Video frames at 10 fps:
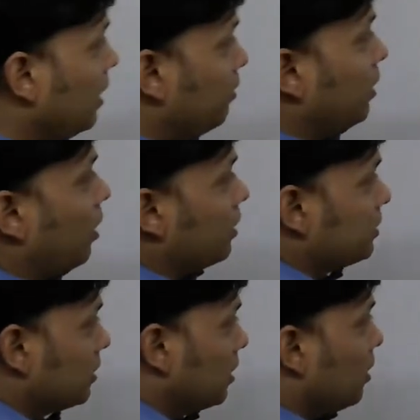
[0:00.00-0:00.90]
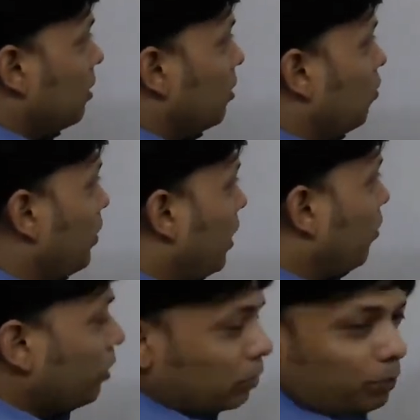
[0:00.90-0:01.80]
because we are
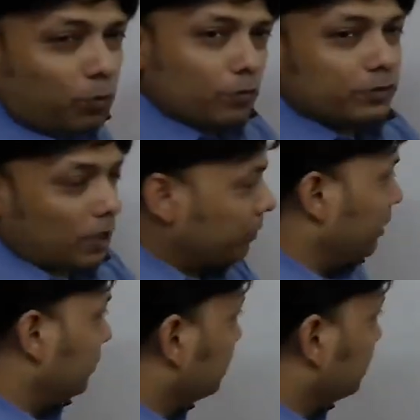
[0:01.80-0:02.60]
going to prove something.